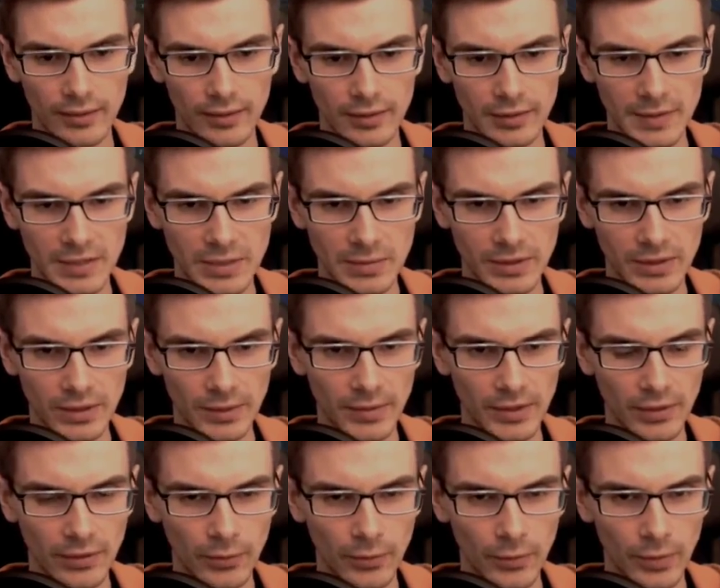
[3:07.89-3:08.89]
Especially when
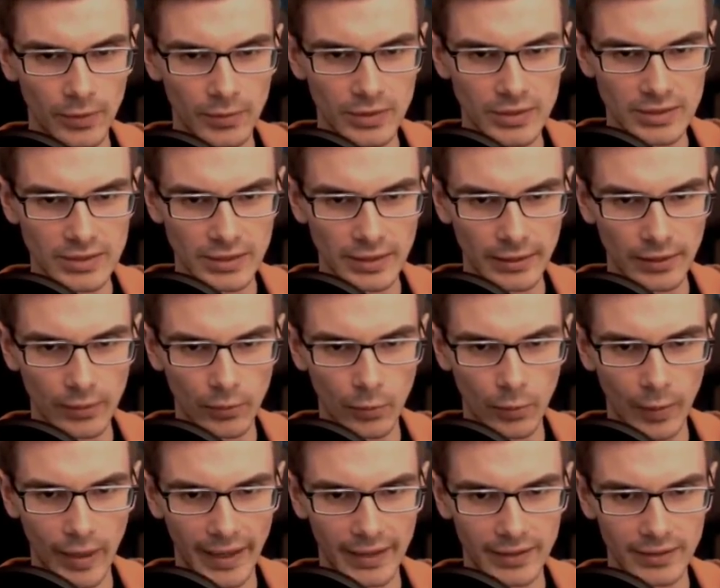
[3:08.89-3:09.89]
compared to the 1, which is a lot
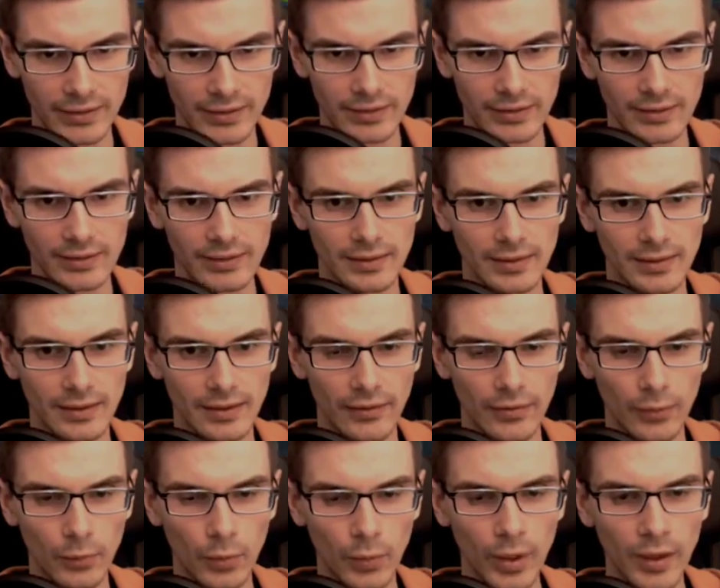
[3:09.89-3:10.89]
wider.
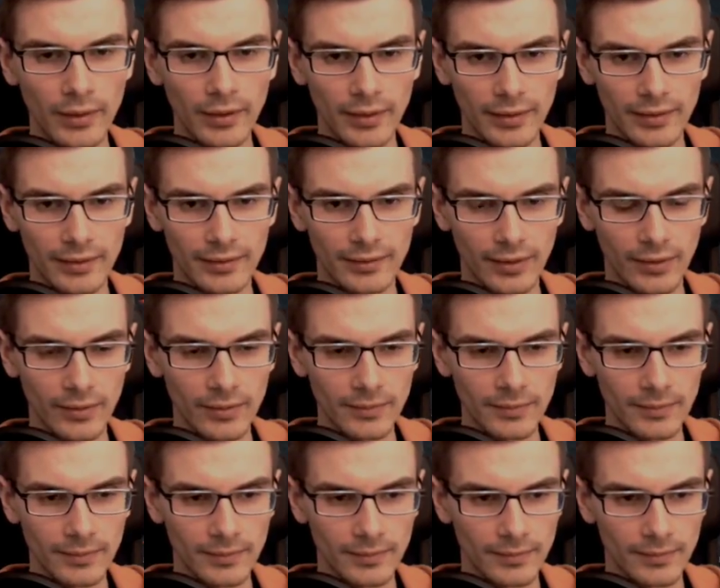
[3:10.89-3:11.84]
The 1 on its own...